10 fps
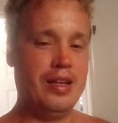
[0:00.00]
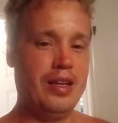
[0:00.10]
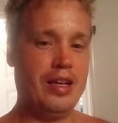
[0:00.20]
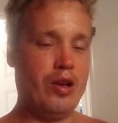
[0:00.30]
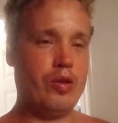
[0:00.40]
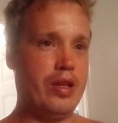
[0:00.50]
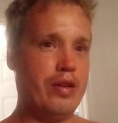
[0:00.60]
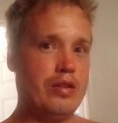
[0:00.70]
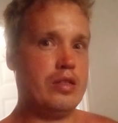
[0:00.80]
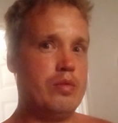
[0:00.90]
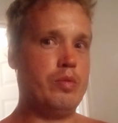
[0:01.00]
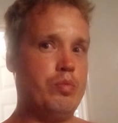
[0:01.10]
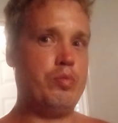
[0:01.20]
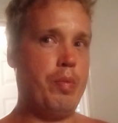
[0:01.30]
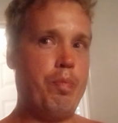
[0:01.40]
that I've just
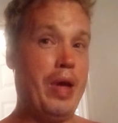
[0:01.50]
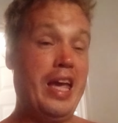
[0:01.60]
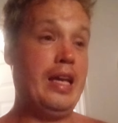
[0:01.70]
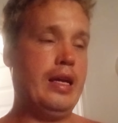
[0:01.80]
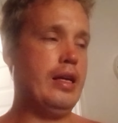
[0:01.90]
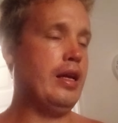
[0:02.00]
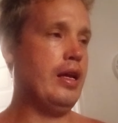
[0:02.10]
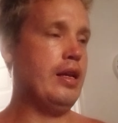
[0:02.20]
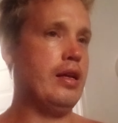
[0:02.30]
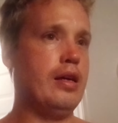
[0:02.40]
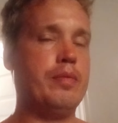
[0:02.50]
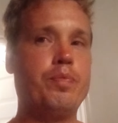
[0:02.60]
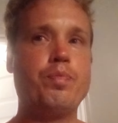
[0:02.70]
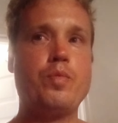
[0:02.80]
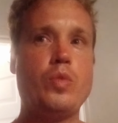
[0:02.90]
been baking, and
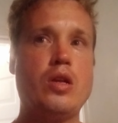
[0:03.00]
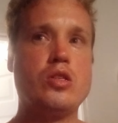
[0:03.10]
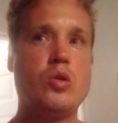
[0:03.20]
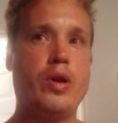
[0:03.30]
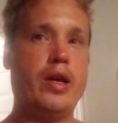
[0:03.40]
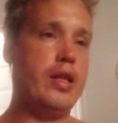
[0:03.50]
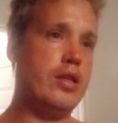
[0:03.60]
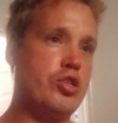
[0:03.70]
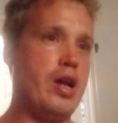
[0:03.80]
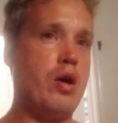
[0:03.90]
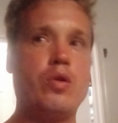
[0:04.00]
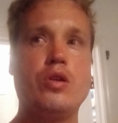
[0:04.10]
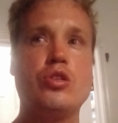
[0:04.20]
so when I get in the shower,